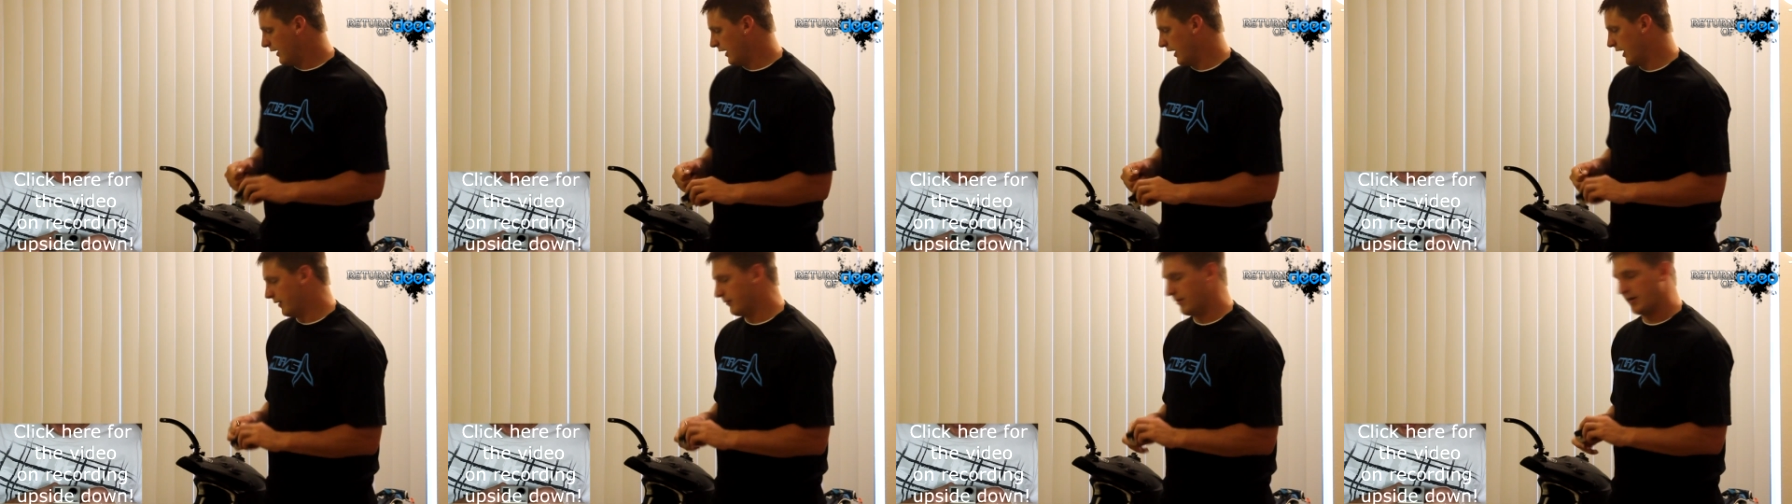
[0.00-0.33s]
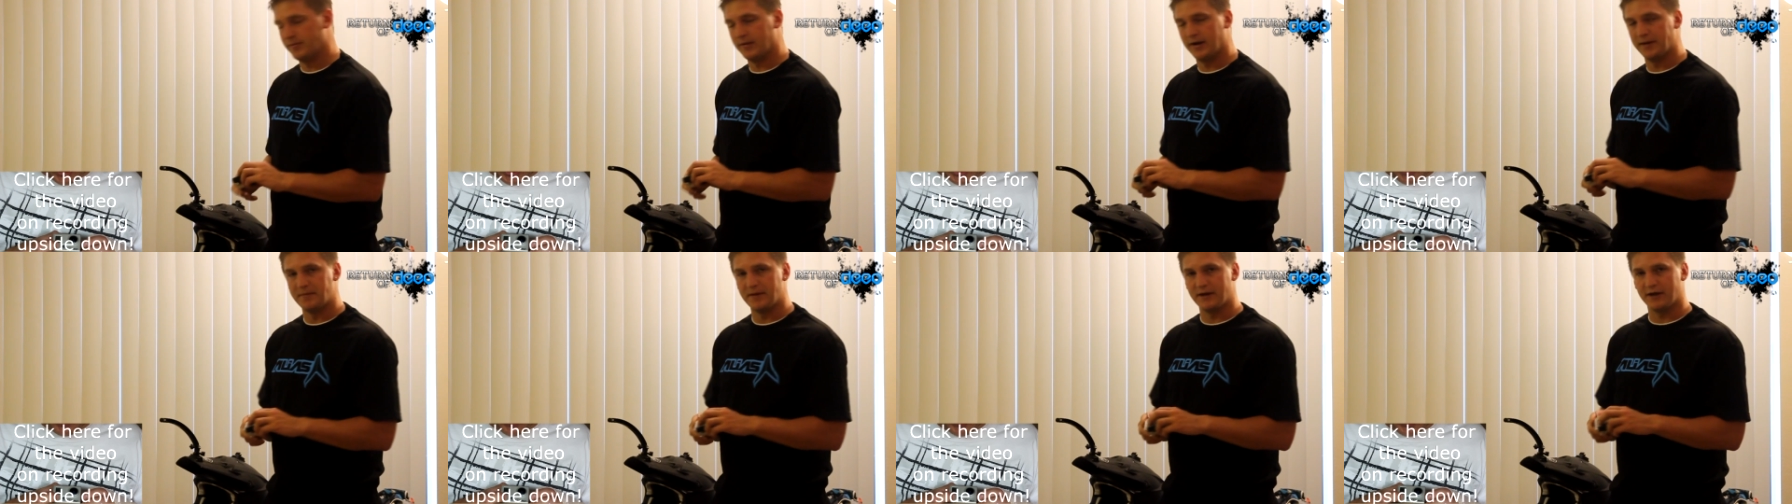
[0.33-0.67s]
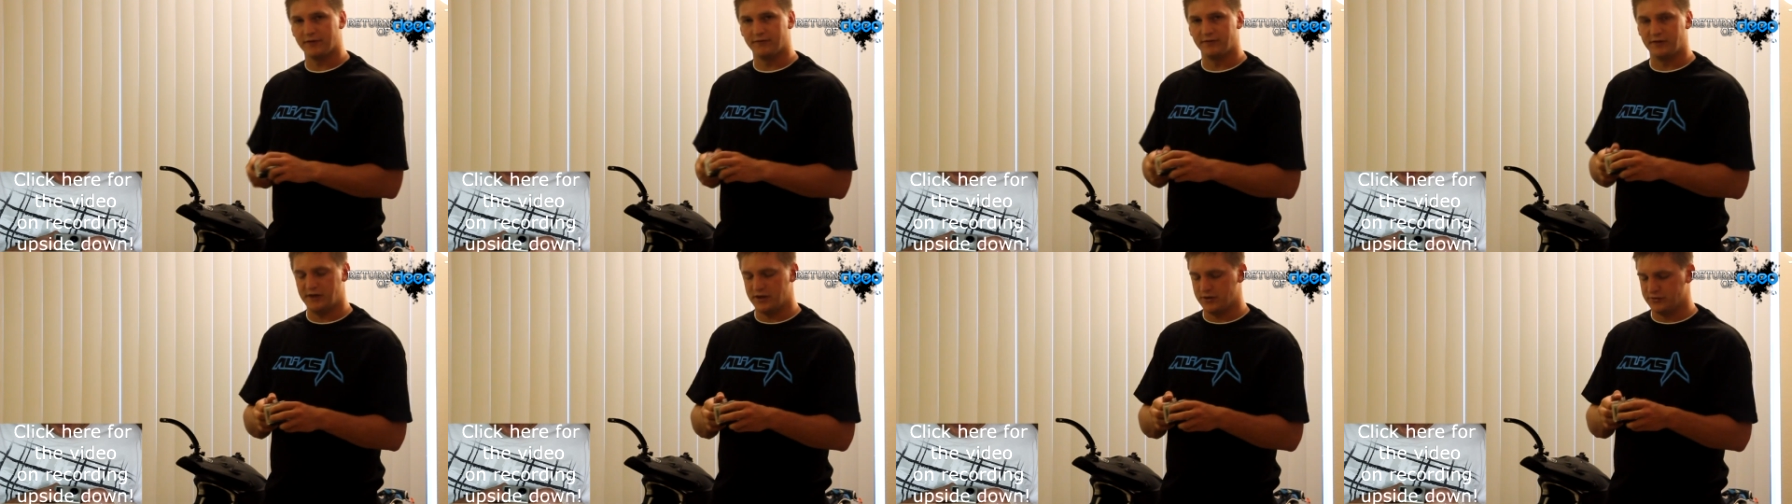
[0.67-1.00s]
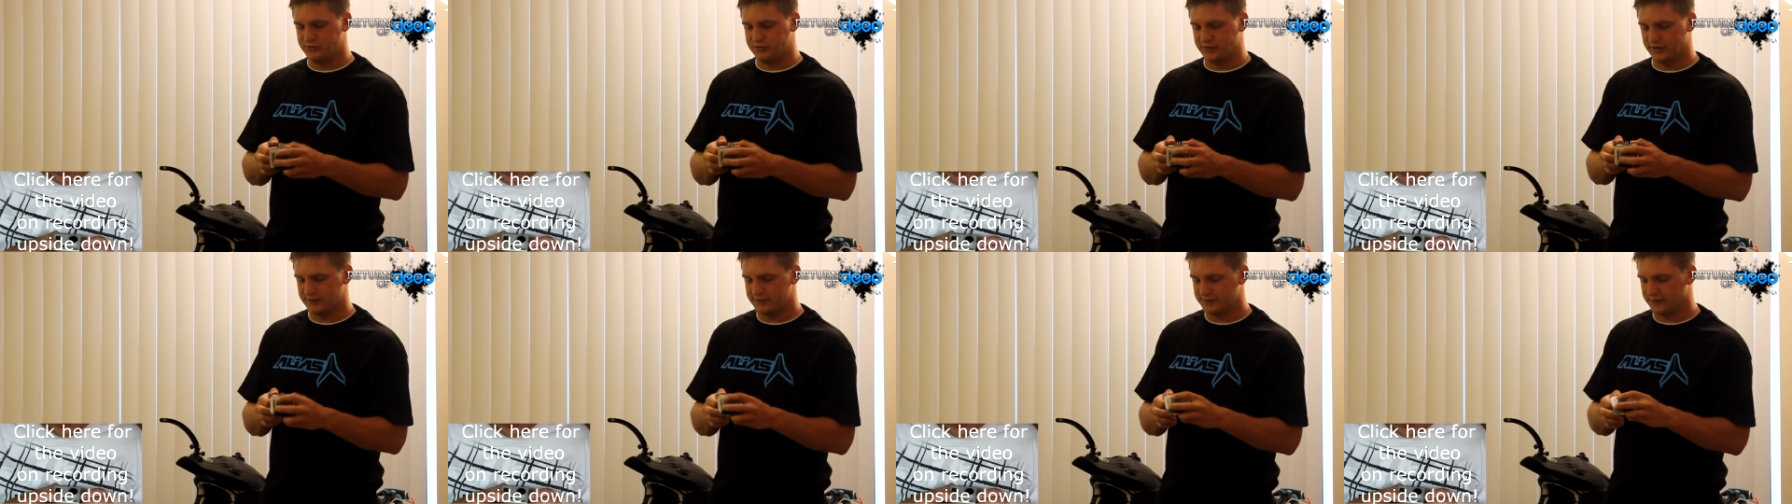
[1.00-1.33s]
Um, I might make a
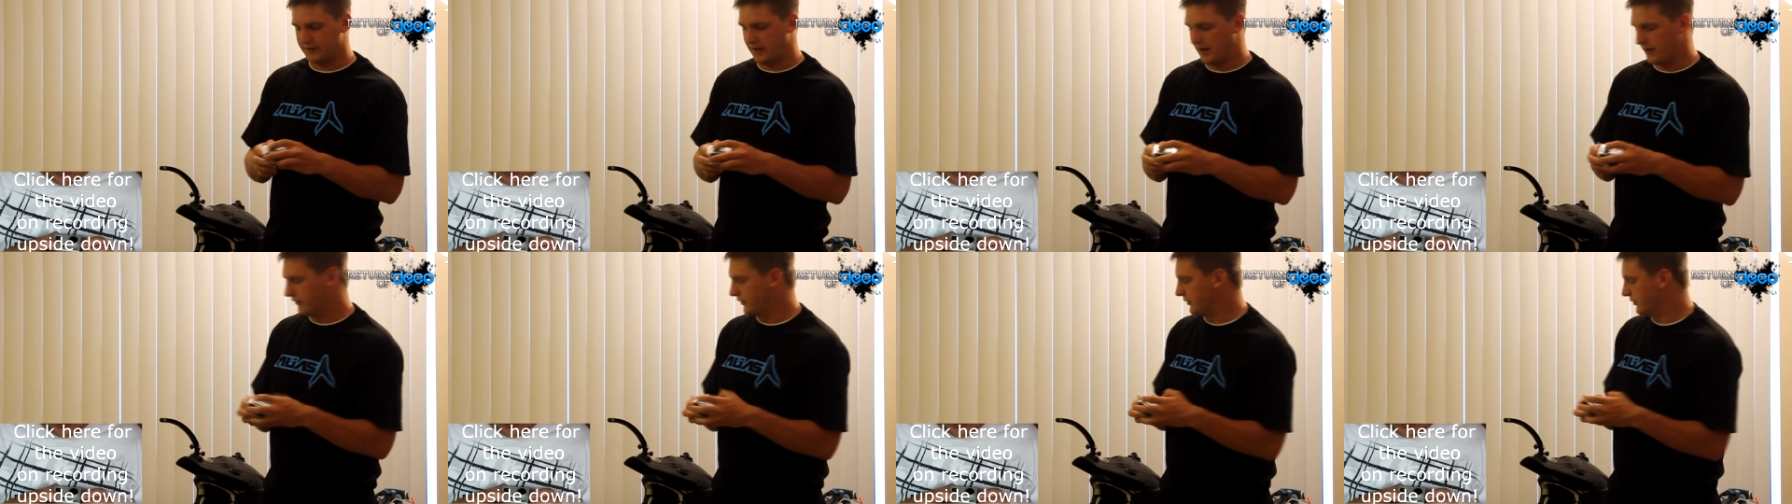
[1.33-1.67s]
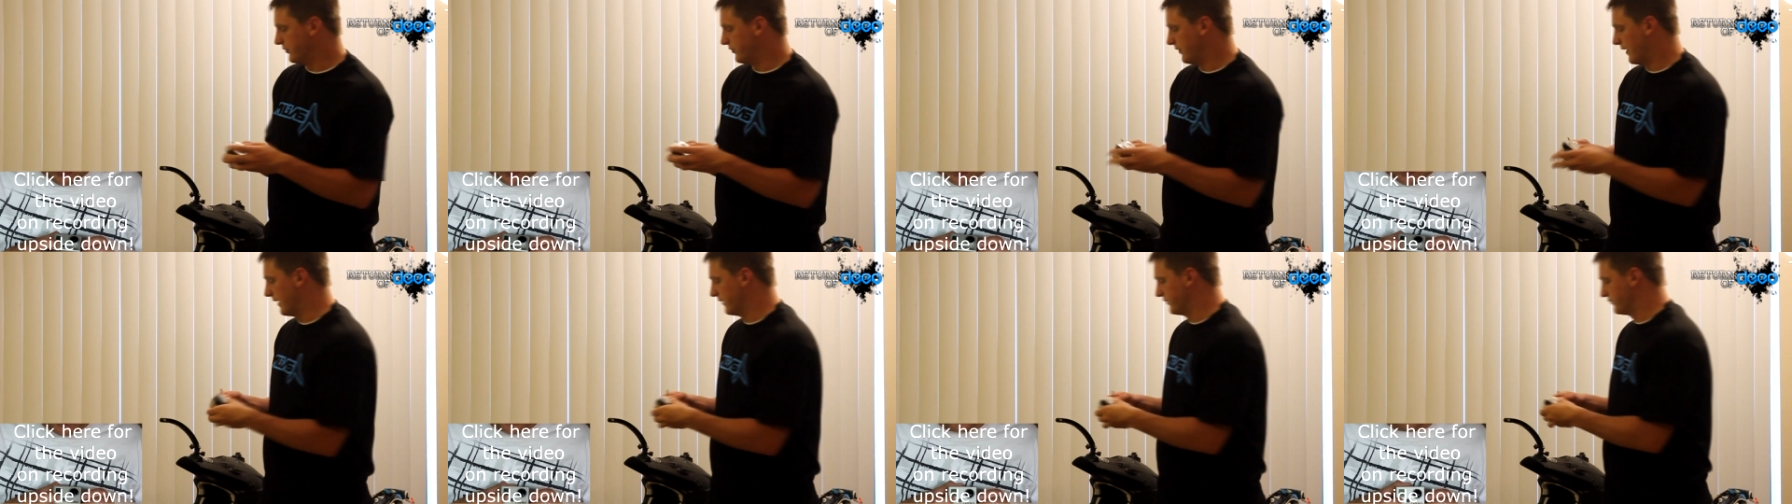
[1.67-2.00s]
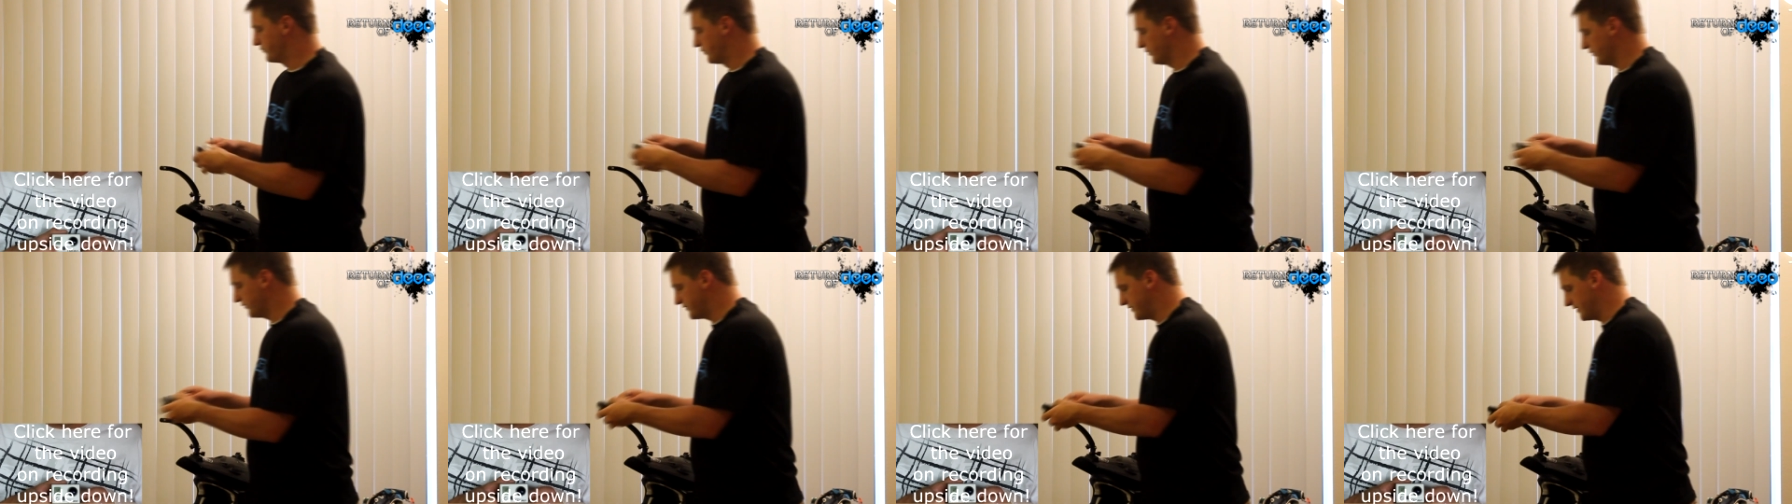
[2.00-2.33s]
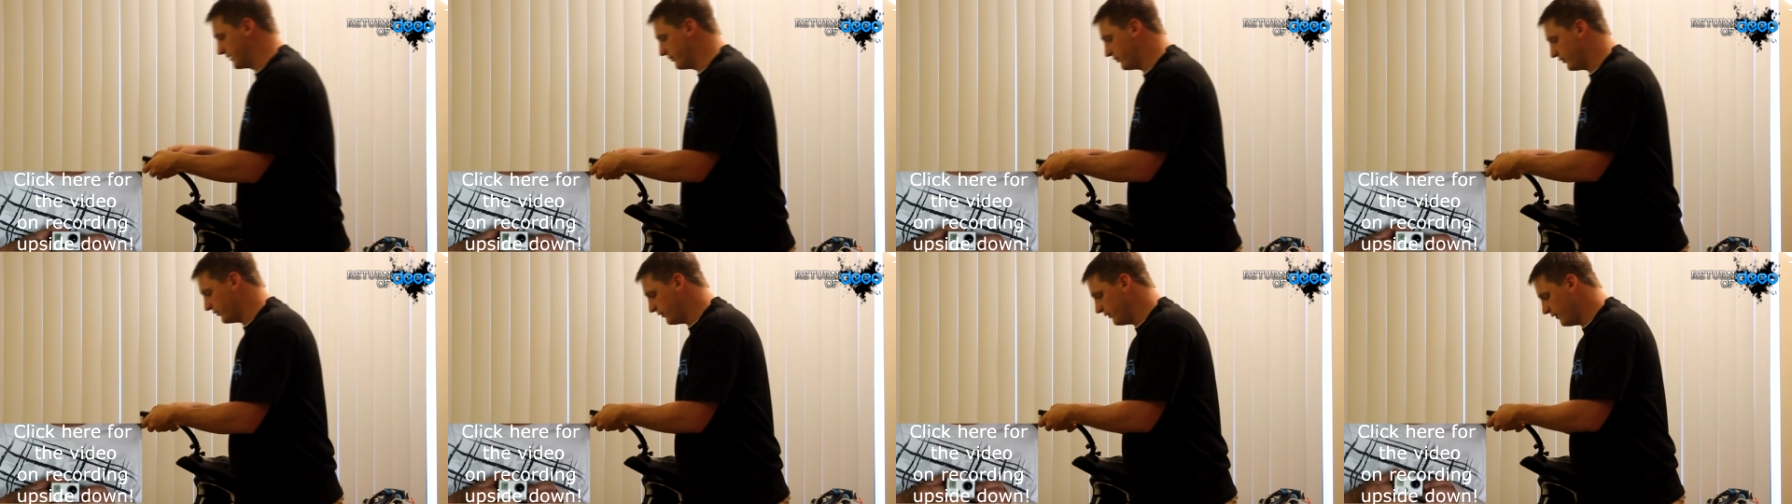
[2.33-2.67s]
video just on how to do that. It's real
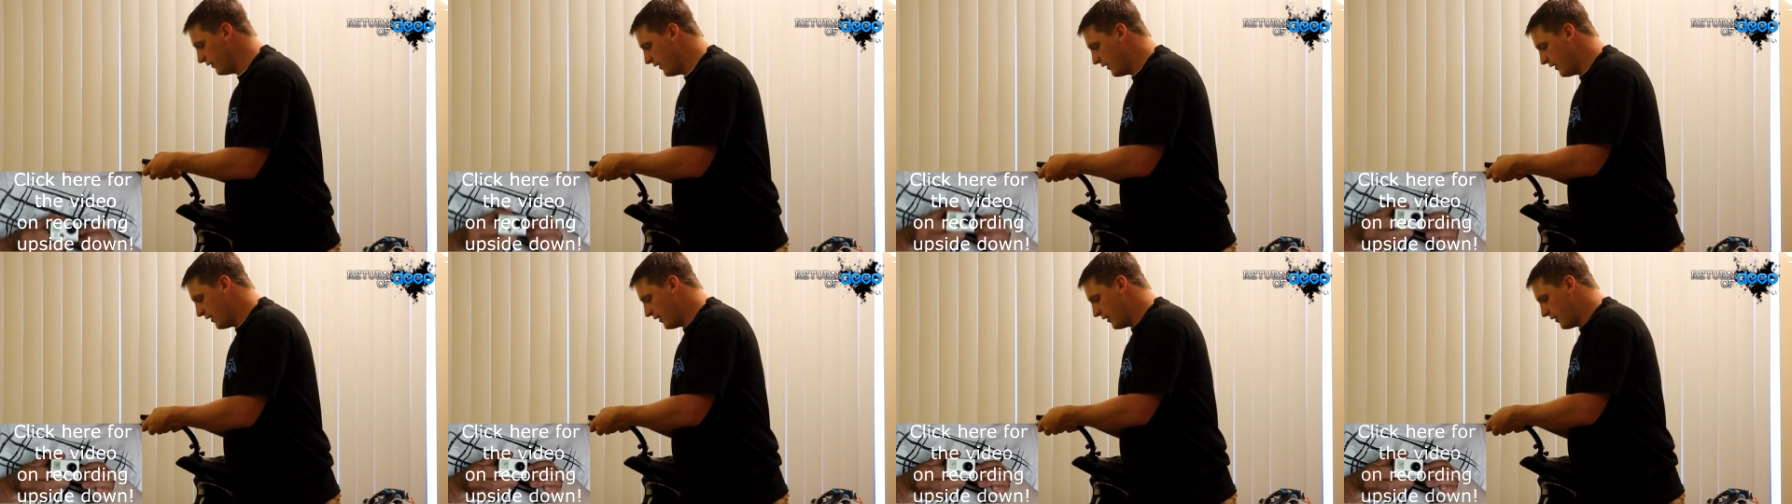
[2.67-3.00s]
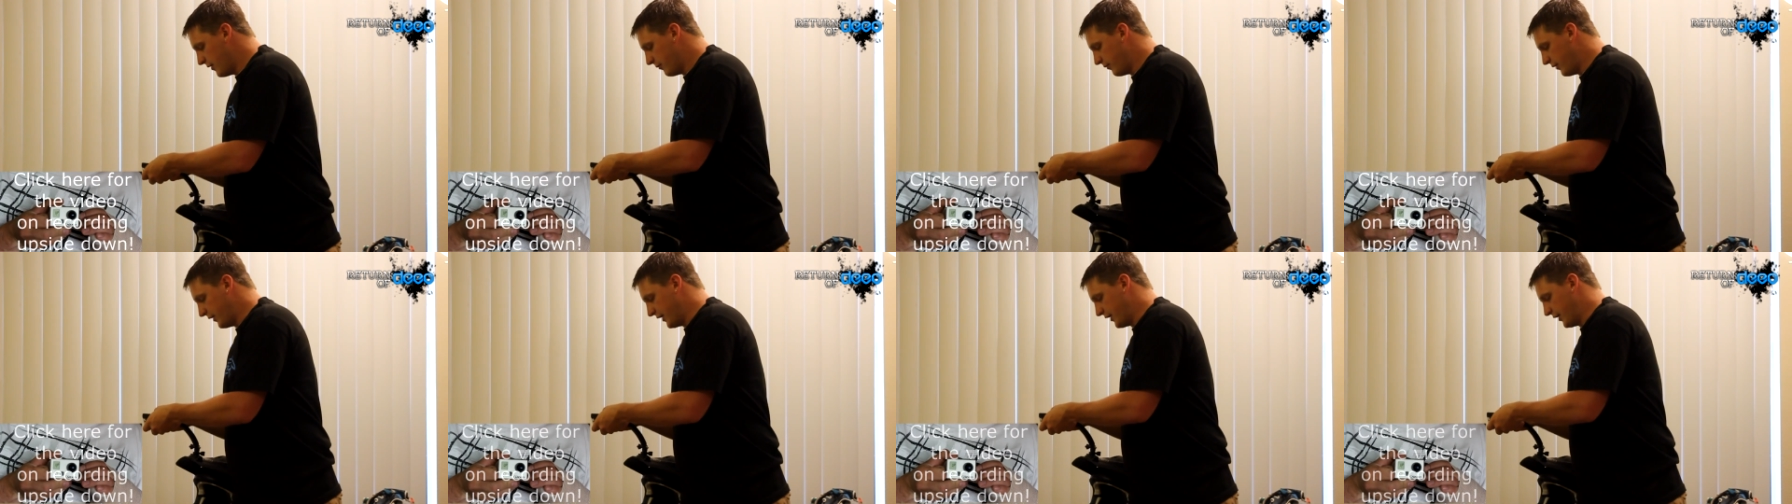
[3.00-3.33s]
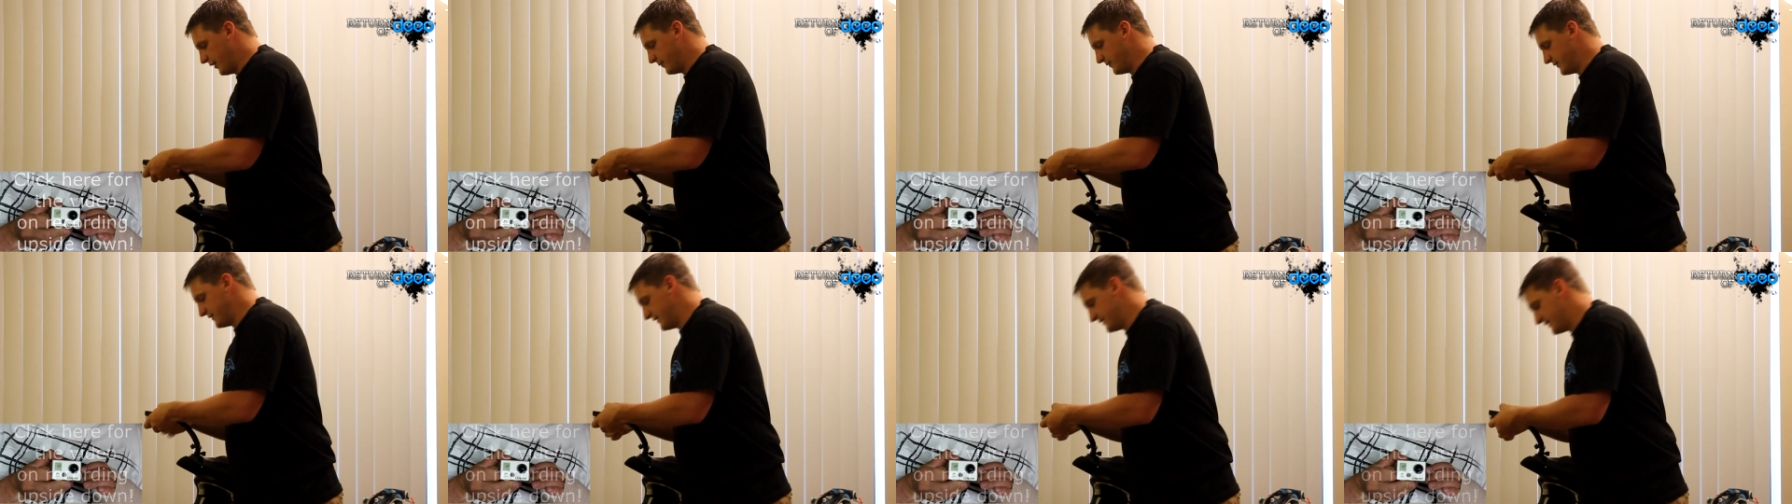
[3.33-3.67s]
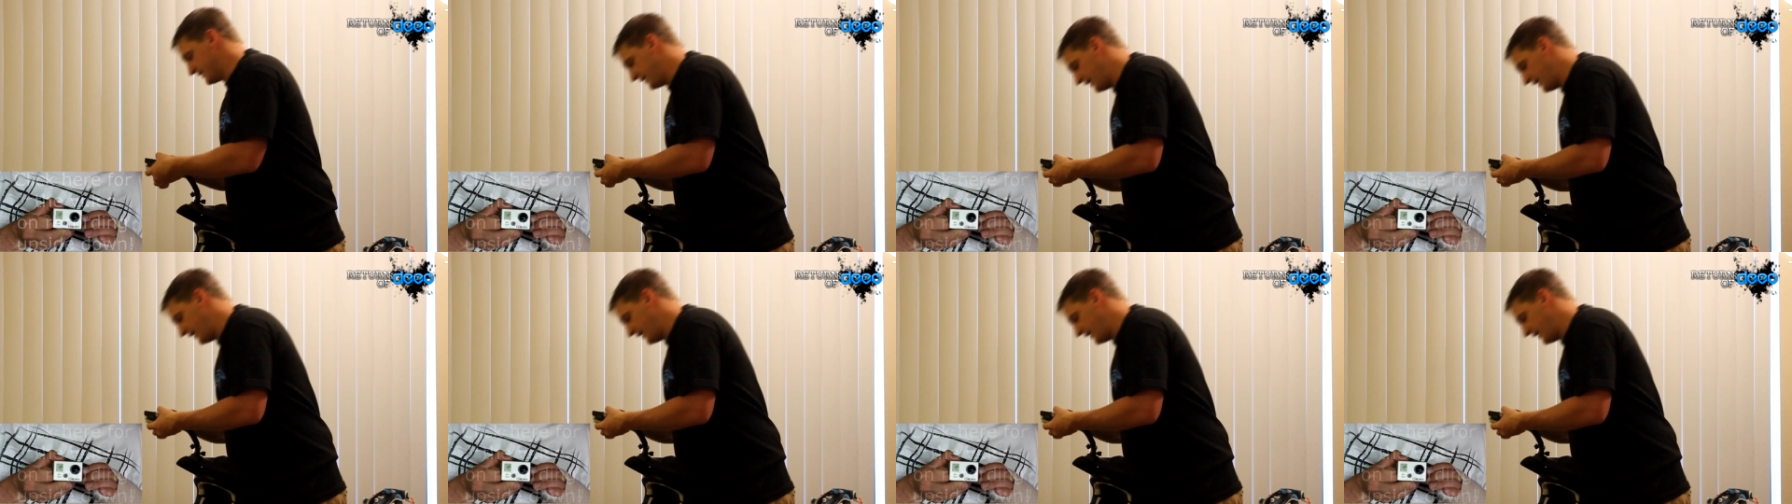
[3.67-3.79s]
simple, but um, since